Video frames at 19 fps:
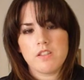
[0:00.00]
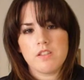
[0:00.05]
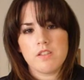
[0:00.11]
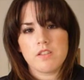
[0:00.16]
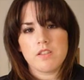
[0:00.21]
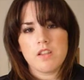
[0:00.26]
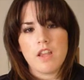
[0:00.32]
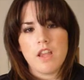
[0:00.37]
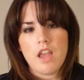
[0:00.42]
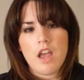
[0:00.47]
is
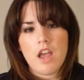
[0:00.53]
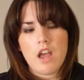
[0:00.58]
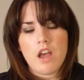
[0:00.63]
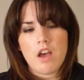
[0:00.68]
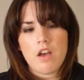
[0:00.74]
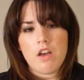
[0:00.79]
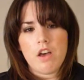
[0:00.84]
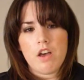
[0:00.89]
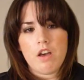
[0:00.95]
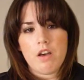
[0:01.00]

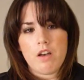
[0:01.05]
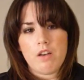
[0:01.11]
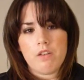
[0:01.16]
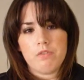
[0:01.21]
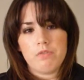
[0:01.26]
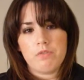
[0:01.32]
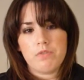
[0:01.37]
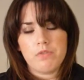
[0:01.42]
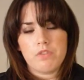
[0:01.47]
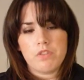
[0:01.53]

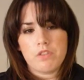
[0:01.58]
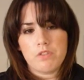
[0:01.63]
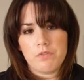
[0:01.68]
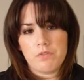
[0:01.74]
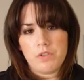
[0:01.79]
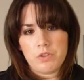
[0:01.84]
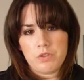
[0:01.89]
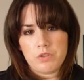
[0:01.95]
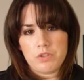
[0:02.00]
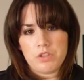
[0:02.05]
the
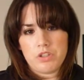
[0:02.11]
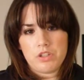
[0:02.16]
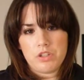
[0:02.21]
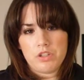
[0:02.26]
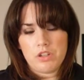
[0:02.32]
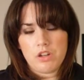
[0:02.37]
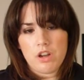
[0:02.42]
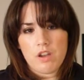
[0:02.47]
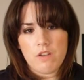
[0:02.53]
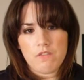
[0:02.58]
future
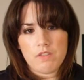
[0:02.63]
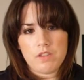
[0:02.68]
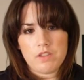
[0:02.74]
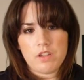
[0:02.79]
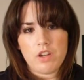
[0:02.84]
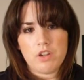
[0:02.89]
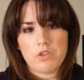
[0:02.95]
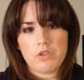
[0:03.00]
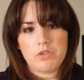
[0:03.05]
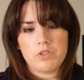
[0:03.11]
of this
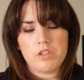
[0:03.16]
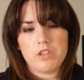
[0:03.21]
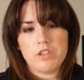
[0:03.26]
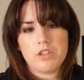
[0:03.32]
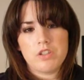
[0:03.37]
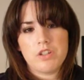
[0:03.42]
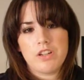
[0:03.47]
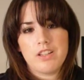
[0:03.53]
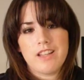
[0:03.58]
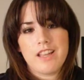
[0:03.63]
country
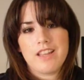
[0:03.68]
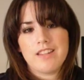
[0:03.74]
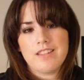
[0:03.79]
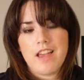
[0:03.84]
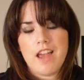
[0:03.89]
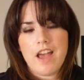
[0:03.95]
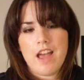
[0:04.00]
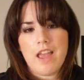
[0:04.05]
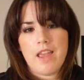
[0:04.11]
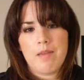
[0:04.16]
during that
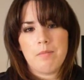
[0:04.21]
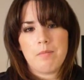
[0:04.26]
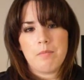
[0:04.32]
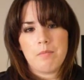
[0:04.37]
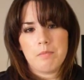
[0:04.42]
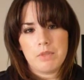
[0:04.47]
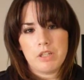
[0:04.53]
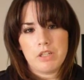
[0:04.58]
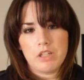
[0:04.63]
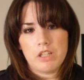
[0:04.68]
time
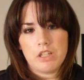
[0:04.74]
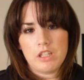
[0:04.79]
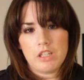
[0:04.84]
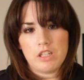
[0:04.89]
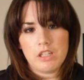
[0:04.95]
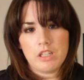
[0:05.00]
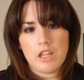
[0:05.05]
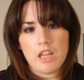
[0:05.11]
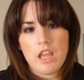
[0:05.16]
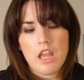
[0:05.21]

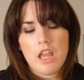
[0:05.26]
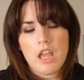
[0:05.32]
period.